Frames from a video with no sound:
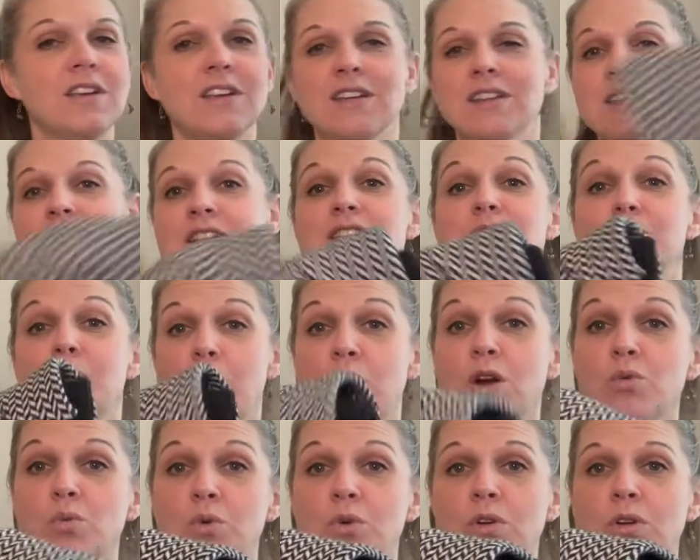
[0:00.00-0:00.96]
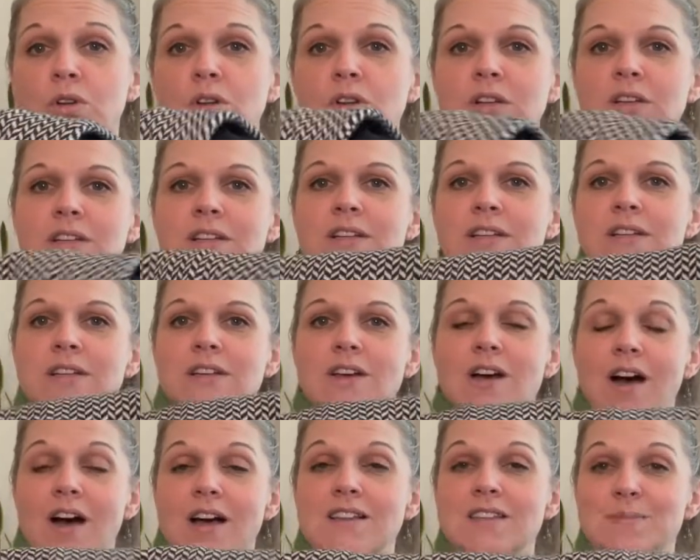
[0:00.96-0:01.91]
the Smartwool
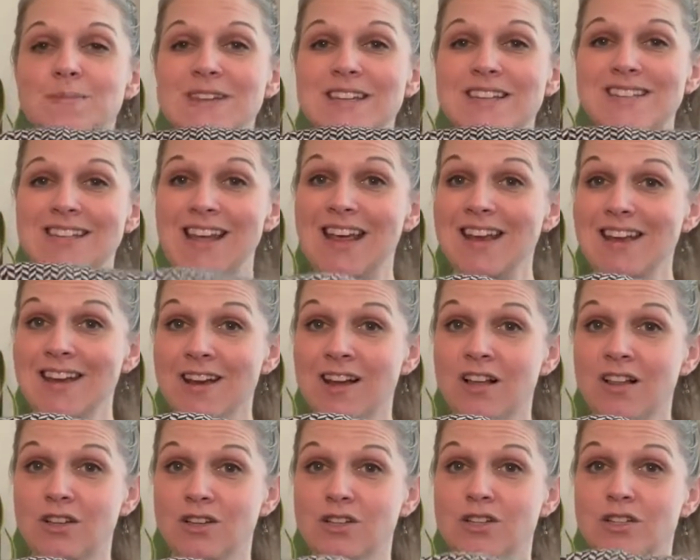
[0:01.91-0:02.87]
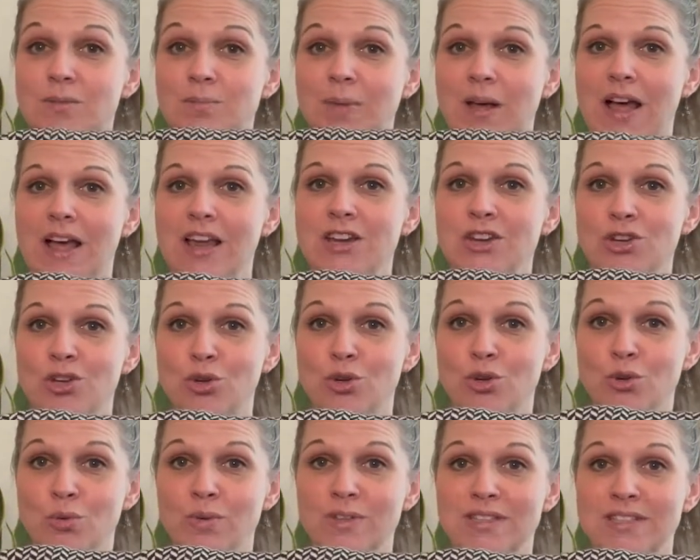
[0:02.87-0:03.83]
cost me $10, but I knew
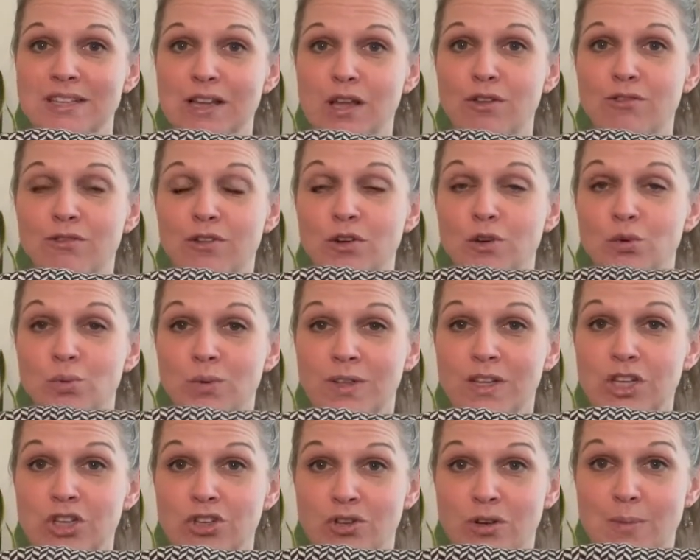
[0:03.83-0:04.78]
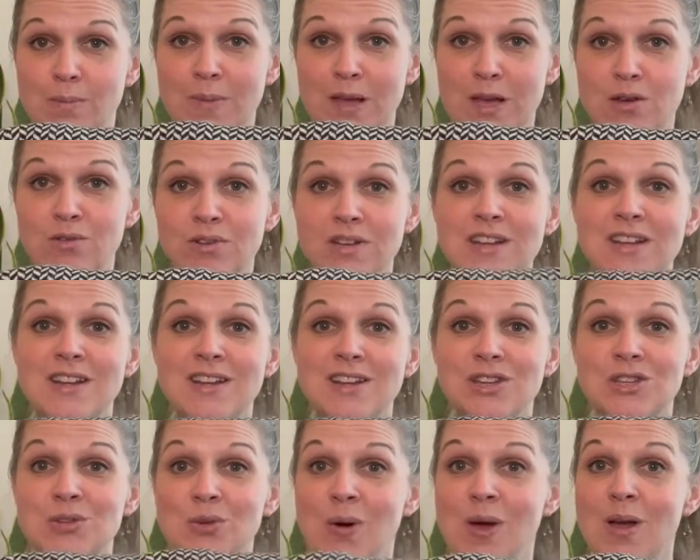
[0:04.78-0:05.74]
it would sell for a really good amount,
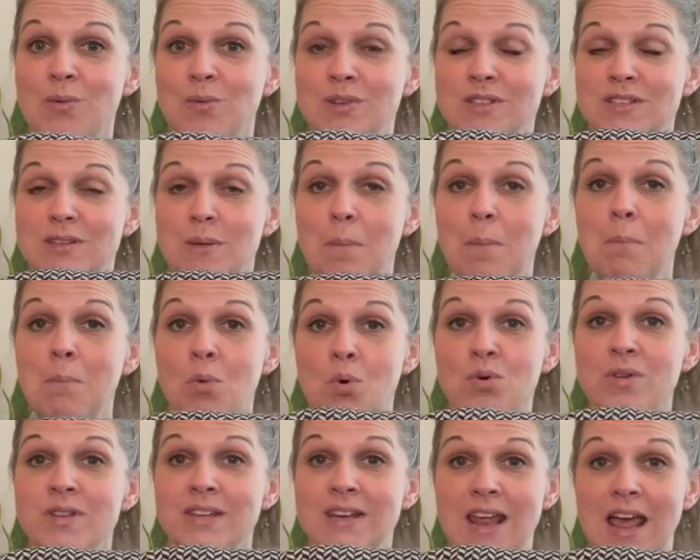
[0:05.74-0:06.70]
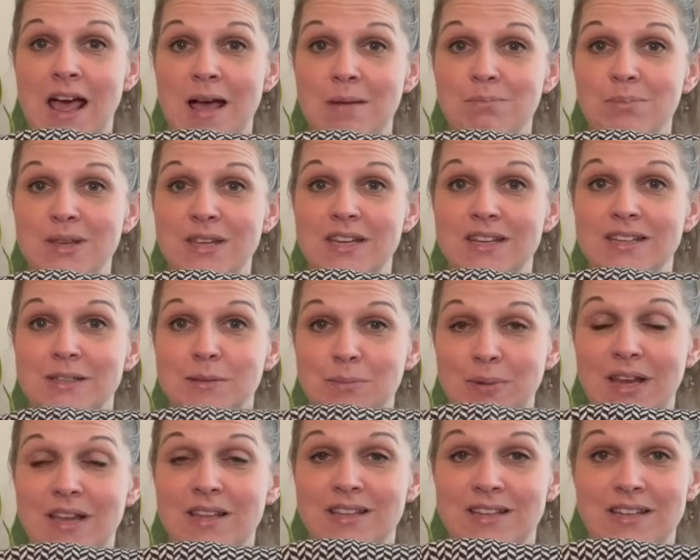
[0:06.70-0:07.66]
so I was more than happy to
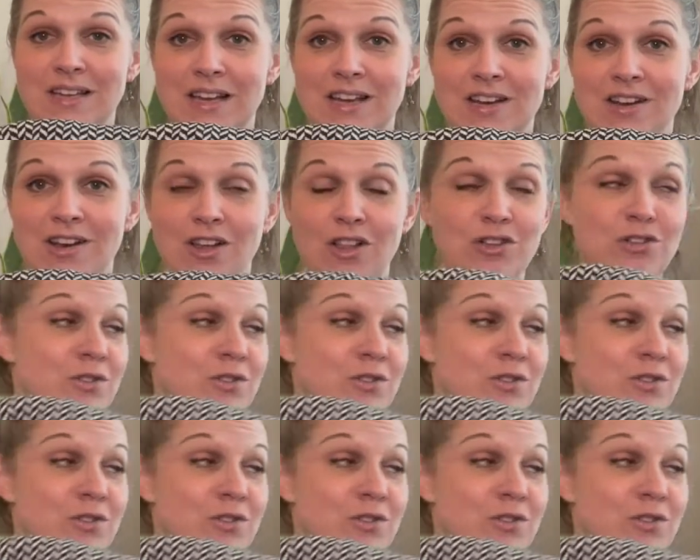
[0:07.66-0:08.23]
pay the $10